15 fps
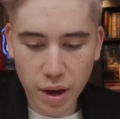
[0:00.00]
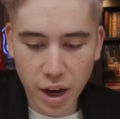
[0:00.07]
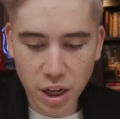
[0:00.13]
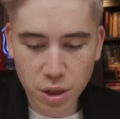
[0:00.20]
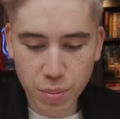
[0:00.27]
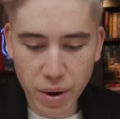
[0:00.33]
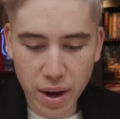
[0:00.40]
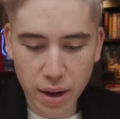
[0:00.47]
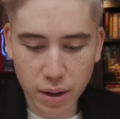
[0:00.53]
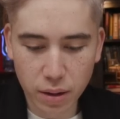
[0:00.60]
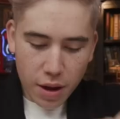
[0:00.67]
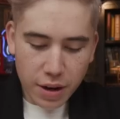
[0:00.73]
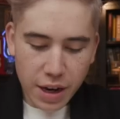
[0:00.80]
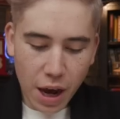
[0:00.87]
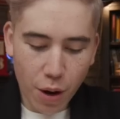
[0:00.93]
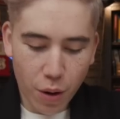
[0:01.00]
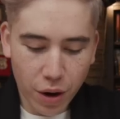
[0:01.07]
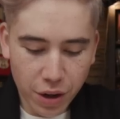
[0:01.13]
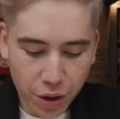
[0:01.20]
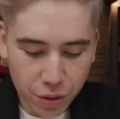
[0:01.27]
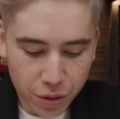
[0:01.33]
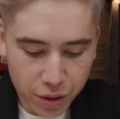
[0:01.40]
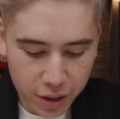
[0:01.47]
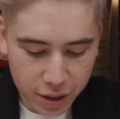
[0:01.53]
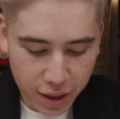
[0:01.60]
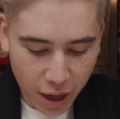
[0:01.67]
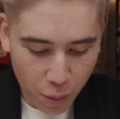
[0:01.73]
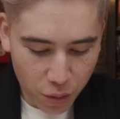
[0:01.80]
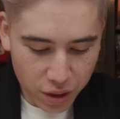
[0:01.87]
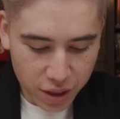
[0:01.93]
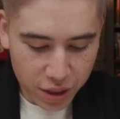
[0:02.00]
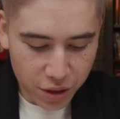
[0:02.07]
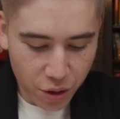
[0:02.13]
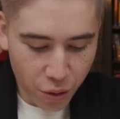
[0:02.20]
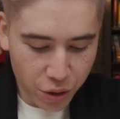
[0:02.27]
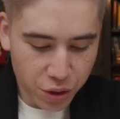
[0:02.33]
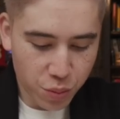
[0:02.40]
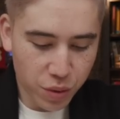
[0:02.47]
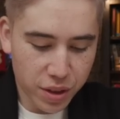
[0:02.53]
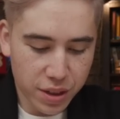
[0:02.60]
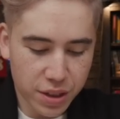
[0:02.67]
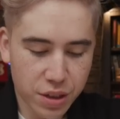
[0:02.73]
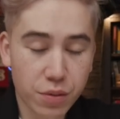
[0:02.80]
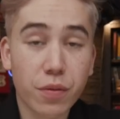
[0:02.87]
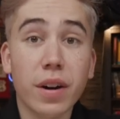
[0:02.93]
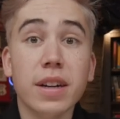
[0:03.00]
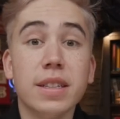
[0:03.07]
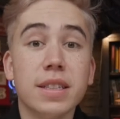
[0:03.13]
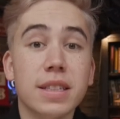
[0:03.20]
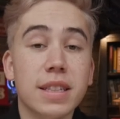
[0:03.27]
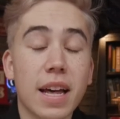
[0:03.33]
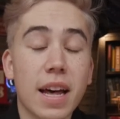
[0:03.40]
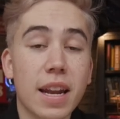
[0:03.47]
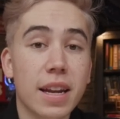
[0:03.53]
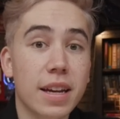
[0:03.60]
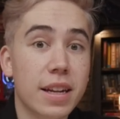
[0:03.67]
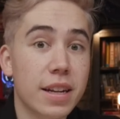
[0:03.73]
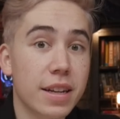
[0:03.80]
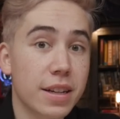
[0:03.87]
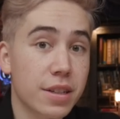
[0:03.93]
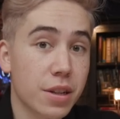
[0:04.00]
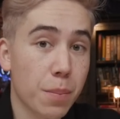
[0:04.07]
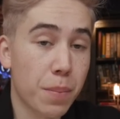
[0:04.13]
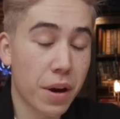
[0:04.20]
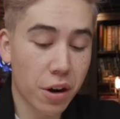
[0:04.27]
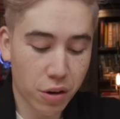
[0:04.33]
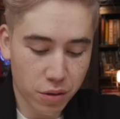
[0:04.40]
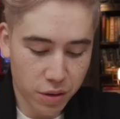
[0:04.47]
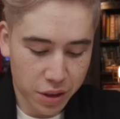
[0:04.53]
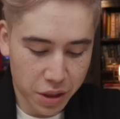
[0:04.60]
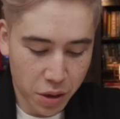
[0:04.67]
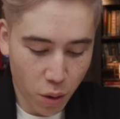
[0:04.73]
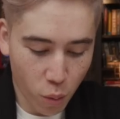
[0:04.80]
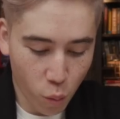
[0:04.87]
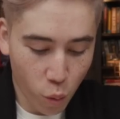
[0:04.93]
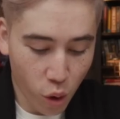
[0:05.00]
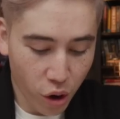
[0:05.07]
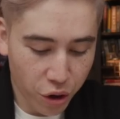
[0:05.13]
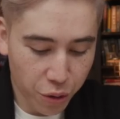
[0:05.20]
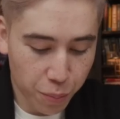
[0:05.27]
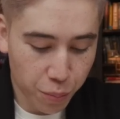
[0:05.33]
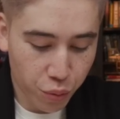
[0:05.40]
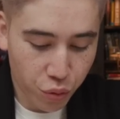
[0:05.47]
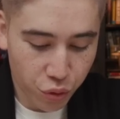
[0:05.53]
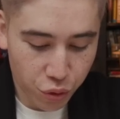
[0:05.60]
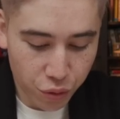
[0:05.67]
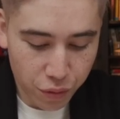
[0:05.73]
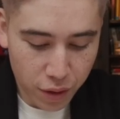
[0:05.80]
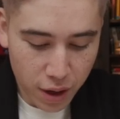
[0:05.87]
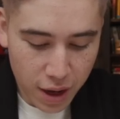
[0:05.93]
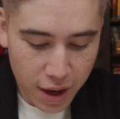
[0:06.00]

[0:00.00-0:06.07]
H-Band. Now, another thing that we did notice with this device is that it is apparently waterproof.